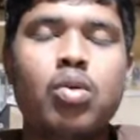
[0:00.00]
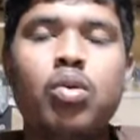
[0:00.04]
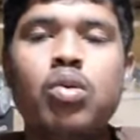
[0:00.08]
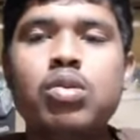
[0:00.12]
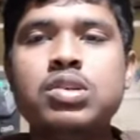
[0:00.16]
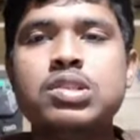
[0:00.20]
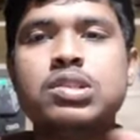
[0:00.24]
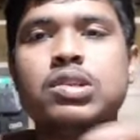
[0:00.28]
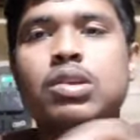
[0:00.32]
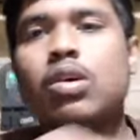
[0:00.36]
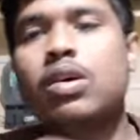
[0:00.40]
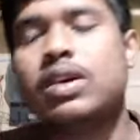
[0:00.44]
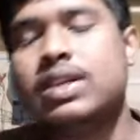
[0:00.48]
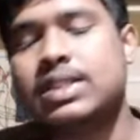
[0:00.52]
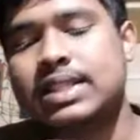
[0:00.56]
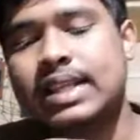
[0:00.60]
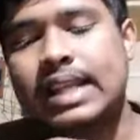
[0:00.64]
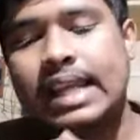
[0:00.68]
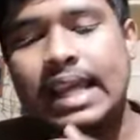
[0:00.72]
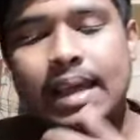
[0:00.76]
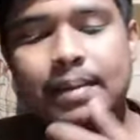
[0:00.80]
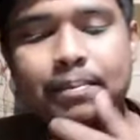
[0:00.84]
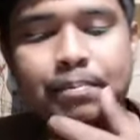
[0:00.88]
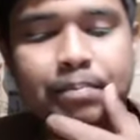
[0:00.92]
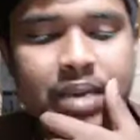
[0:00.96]
Hooke's law is
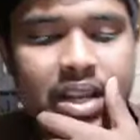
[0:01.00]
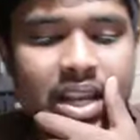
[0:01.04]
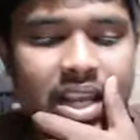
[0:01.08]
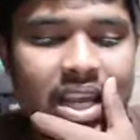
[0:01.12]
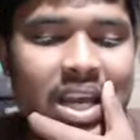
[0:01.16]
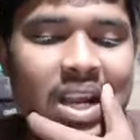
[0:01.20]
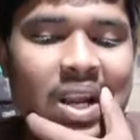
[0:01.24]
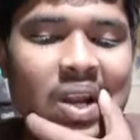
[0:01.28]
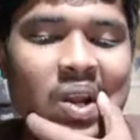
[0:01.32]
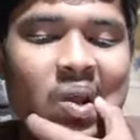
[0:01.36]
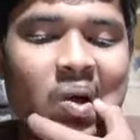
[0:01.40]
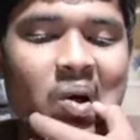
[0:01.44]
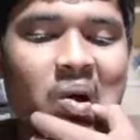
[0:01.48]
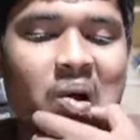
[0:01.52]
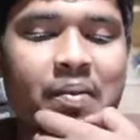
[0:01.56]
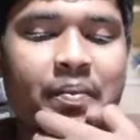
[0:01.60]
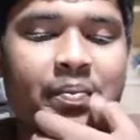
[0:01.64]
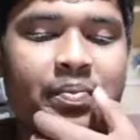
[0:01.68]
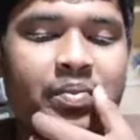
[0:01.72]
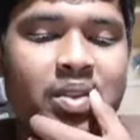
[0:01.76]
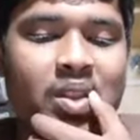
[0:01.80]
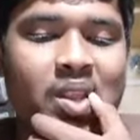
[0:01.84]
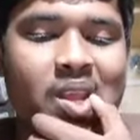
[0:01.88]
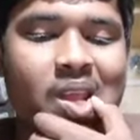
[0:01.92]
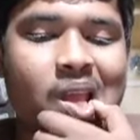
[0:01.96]
an empirical law.
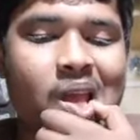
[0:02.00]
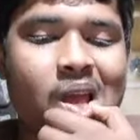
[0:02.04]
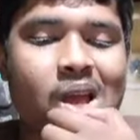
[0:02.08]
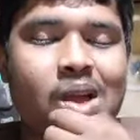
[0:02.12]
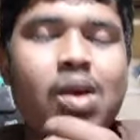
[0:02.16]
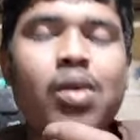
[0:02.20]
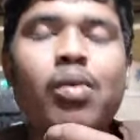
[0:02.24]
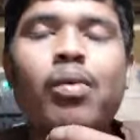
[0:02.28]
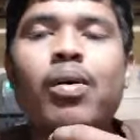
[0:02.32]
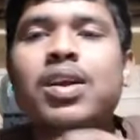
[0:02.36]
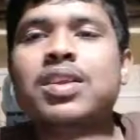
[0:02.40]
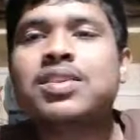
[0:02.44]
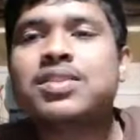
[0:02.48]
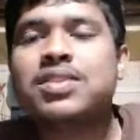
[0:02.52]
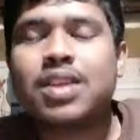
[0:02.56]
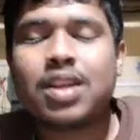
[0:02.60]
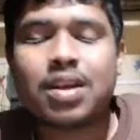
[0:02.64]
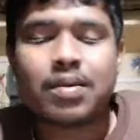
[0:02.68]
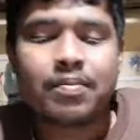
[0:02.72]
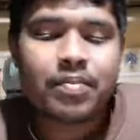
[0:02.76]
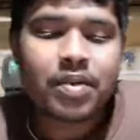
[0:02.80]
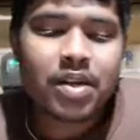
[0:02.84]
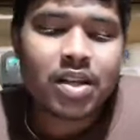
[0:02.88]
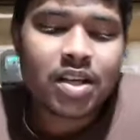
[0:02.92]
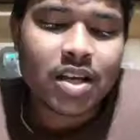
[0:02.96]
What is an
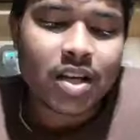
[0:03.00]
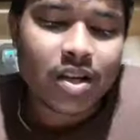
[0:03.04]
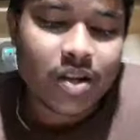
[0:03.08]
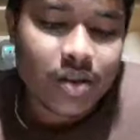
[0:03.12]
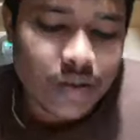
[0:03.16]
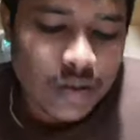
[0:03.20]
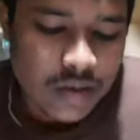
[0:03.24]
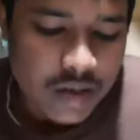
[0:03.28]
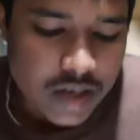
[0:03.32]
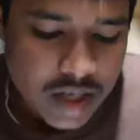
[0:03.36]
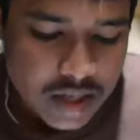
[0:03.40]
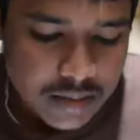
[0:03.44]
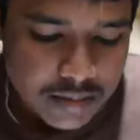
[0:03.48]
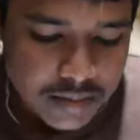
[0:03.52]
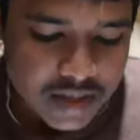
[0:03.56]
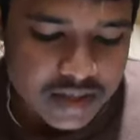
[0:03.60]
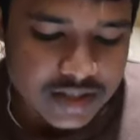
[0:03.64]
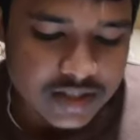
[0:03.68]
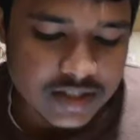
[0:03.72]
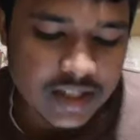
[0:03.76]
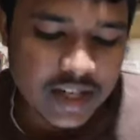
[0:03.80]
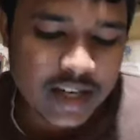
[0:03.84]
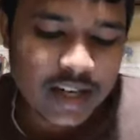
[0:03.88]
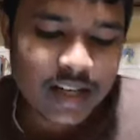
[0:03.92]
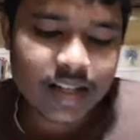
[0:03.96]
empirical law? It
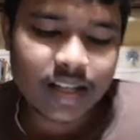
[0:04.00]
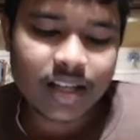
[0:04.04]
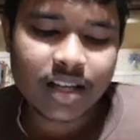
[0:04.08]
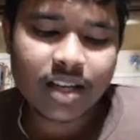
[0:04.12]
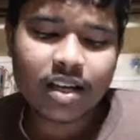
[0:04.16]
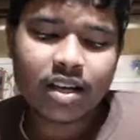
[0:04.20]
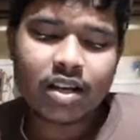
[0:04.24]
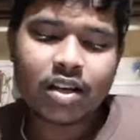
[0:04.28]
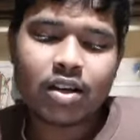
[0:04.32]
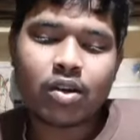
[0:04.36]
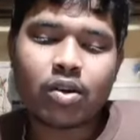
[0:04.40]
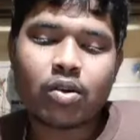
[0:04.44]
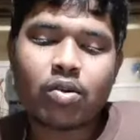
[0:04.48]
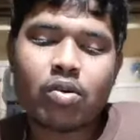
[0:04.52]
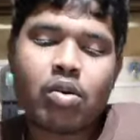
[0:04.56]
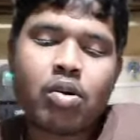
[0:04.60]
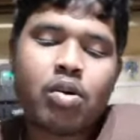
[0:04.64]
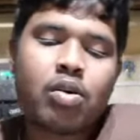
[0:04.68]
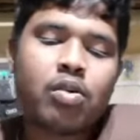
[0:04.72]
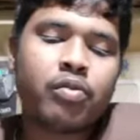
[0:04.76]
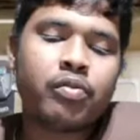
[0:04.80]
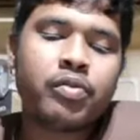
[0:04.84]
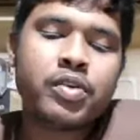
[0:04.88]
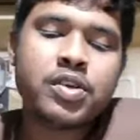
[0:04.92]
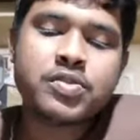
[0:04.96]
means that the
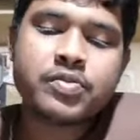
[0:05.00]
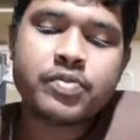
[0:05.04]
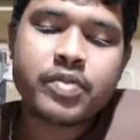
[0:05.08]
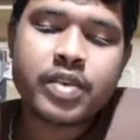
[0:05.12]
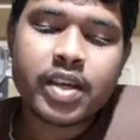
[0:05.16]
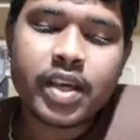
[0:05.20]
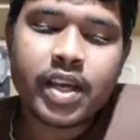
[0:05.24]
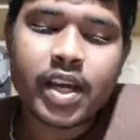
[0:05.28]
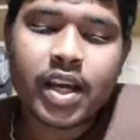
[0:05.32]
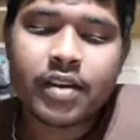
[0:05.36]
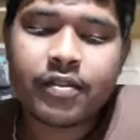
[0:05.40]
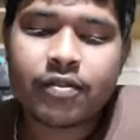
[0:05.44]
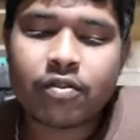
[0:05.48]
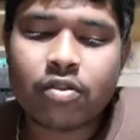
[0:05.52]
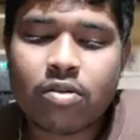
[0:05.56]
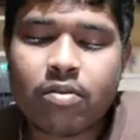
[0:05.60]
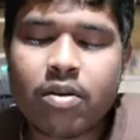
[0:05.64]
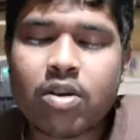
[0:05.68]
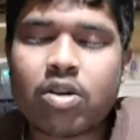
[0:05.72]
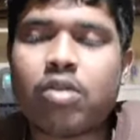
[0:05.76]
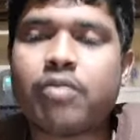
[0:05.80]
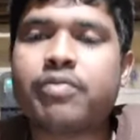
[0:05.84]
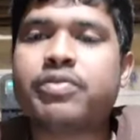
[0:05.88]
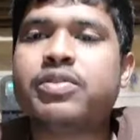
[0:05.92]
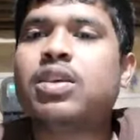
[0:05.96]
law which we get from
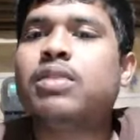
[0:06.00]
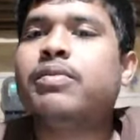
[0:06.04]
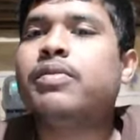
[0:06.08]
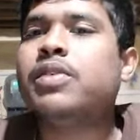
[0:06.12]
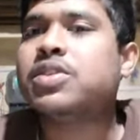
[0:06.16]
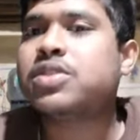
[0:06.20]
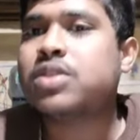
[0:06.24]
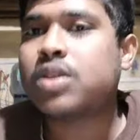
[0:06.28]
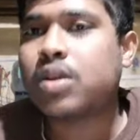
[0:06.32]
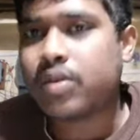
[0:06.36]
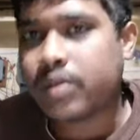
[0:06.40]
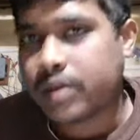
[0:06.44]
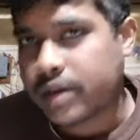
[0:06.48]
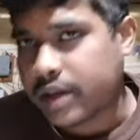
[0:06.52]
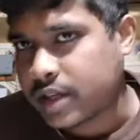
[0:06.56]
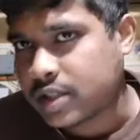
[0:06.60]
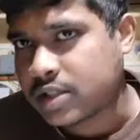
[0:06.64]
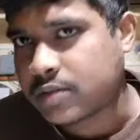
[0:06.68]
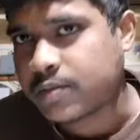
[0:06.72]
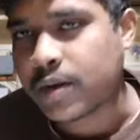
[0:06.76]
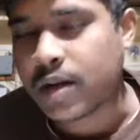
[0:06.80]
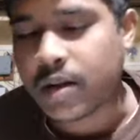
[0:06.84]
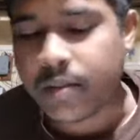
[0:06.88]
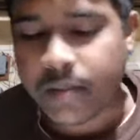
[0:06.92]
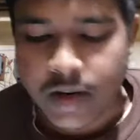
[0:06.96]
an observation or
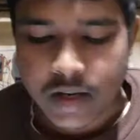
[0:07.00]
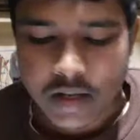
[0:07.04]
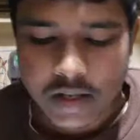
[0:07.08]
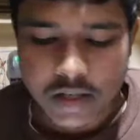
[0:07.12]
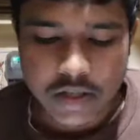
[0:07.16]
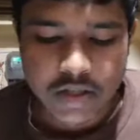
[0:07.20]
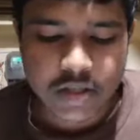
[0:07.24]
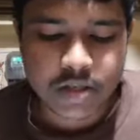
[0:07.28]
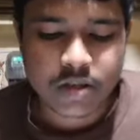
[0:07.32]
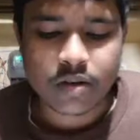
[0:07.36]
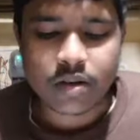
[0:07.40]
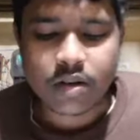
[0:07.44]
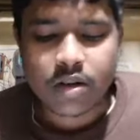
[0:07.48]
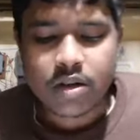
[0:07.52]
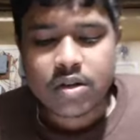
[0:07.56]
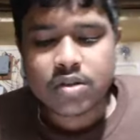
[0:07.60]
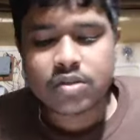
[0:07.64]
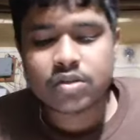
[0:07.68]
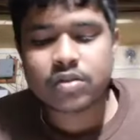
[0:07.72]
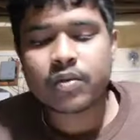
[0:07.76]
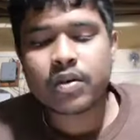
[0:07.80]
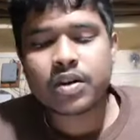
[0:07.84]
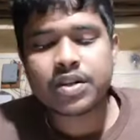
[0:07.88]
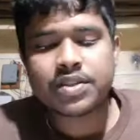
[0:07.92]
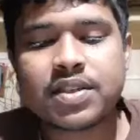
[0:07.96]
experimentation.
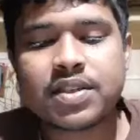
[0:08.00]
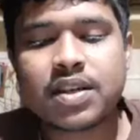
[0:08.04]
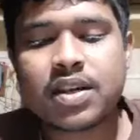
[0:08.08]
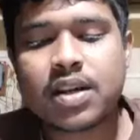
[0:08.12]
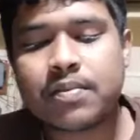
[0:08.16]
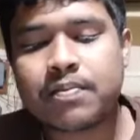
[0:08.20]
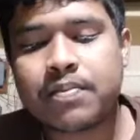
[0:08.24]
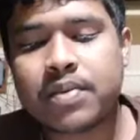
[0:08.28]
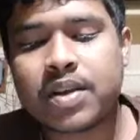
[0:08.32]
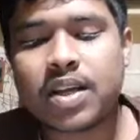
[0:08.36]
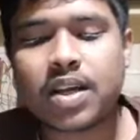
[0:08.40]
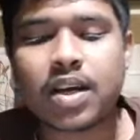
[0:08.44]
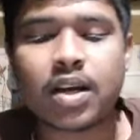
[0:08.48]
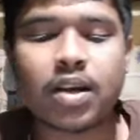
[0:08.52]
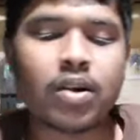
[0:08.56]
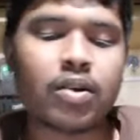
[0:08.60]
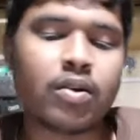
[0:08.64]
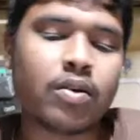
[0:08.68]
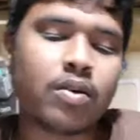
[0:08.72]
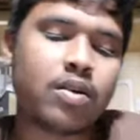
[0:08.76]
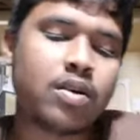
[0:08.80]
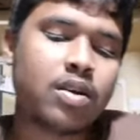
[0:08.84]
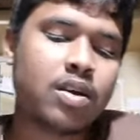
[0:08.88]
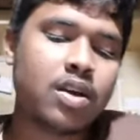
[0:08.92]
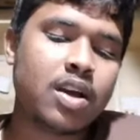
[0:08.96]
So is an empirical
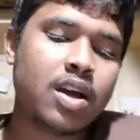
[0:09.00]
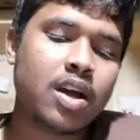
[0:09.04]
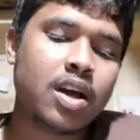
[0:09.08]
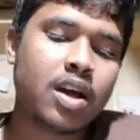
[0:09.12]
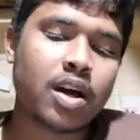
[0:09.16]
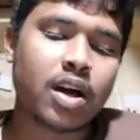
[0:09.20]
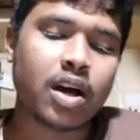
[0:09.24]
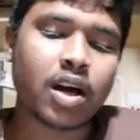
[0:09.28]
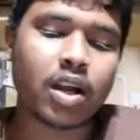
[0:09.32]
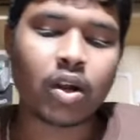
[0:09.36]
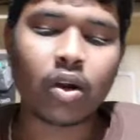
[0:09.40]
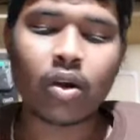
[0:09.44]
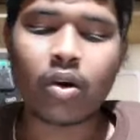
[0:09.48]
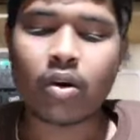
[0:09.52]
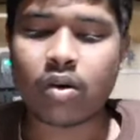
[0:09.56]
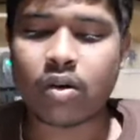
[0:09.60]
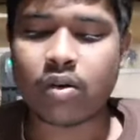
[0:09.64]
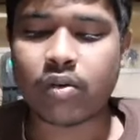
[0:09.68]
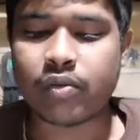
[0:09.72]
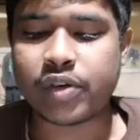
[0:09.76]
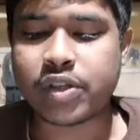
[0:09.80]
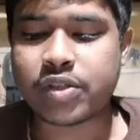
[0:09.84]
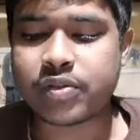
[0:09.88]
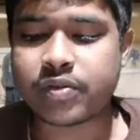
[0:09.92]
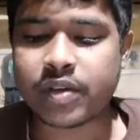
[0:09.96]
law? A
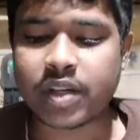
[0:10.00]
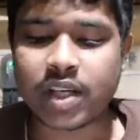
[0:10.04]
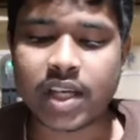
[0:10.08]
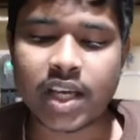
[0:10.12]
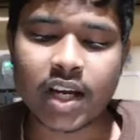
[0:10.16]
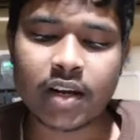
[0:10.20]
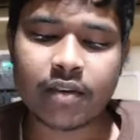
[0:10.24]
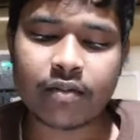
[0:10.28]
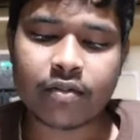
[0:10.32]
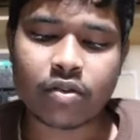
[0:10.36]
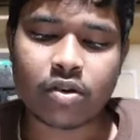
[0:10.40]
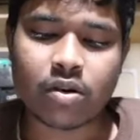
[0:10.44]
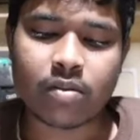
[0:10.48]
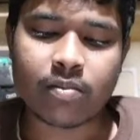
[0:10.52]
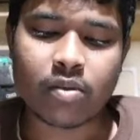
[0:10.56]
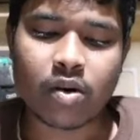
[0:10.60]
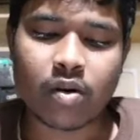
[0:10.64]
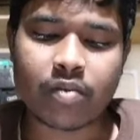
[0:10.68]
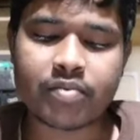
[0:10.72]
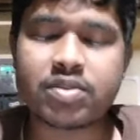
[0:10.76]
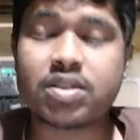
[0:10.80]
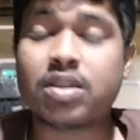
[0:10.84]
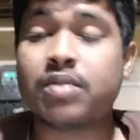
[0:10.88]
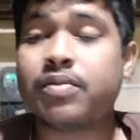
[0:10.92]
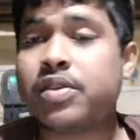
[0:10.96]
law which we get from
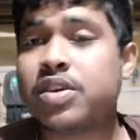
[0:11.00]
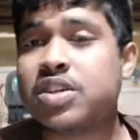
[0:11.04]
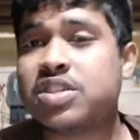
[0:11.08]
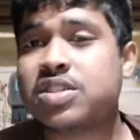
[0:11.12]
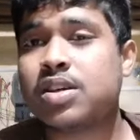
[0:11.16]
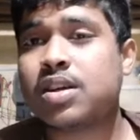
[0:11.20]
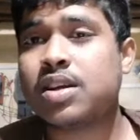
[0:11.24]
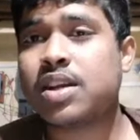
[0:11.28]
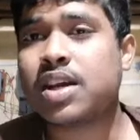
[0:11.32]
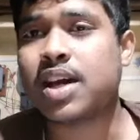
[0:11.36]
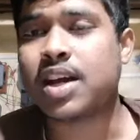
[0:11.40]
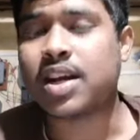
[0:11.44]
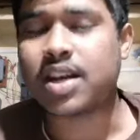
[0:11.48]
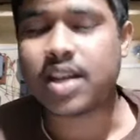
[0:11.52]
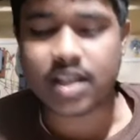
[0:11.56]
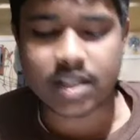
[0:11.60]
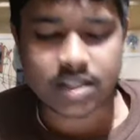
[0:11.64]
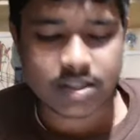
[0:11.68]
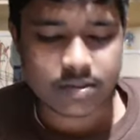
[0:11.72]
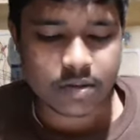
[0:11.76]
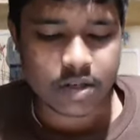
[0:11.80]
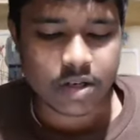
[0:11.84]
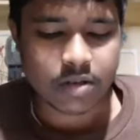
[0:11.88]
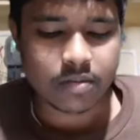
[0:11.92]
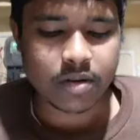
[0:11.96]
observation and
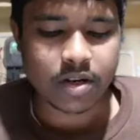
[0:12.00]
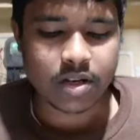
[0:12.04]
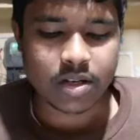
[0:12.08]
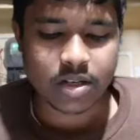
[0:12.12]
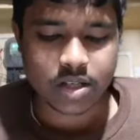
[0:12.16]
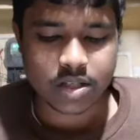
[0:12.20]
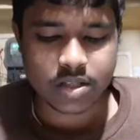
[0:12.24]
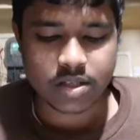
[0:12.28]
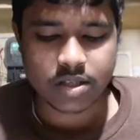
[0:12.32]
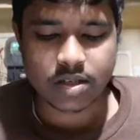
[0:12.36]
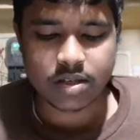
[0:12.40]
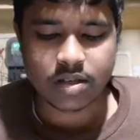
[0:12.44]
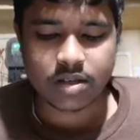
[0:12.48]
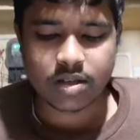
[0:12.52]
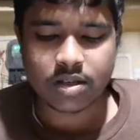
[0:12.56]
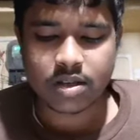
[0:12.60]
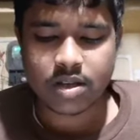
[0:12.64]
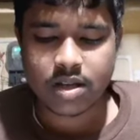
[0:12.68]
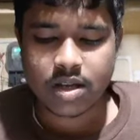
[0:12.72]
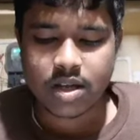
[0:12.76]
experimentation.